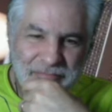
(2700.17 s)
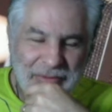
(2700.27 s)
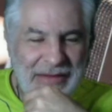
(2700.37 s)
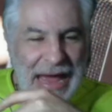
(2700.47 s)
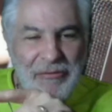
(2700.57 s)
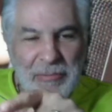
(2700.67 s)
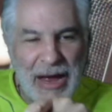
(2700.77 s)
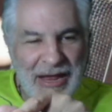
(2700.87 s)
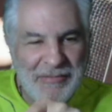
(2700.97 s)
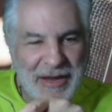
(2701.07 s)
That
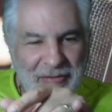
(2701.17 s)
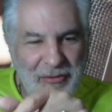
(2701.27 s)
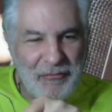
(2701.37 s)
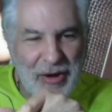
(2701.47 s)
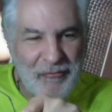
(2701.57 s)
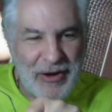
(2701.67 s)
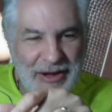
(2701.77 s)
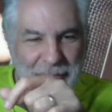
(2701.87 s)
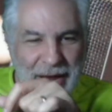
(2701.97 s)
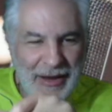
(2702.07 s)
reminds me of a friend
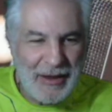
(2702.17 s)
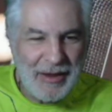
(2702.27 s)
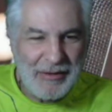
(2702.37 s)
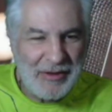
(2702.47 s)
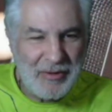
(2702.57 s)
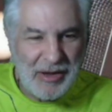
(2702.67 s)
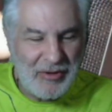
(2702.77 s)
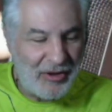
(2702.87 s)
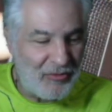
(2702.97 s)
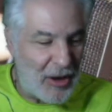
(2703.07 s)
of mine. I didn't
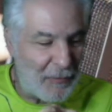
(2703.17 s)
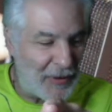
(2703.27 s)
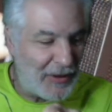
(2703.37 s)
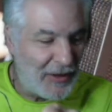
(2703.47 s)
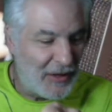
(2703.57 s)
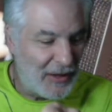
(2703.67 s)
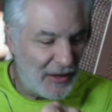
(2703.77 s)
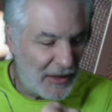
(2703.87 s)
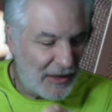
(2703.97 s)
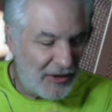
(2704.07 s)
interrupt, but
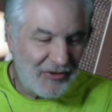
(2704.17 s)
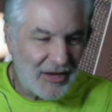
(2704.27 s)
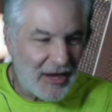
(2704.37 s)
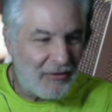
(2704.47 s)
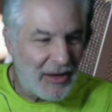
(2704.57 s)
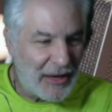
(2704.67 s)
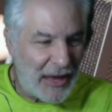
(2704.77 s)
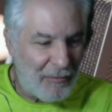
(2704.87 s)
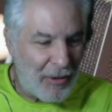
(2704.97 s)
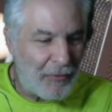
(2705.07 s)
years ago he
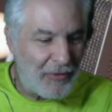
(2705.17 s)
came up with